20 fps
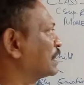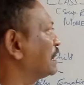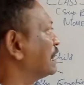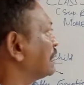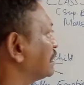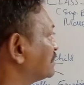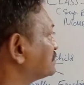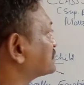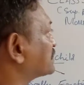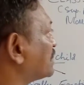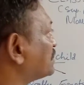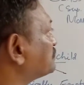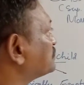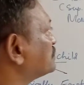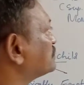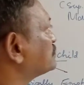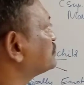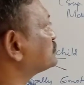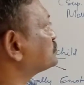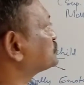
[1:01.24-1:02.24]
Let's get
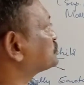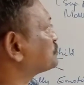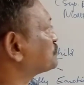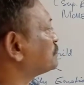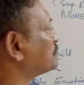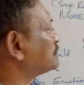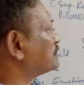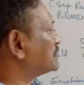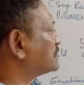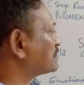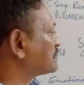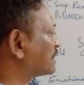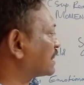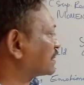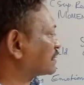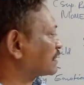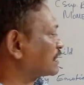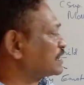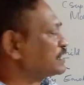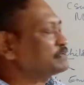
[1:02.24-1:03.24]
into the story
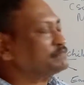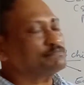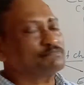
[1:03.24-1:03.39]
directly.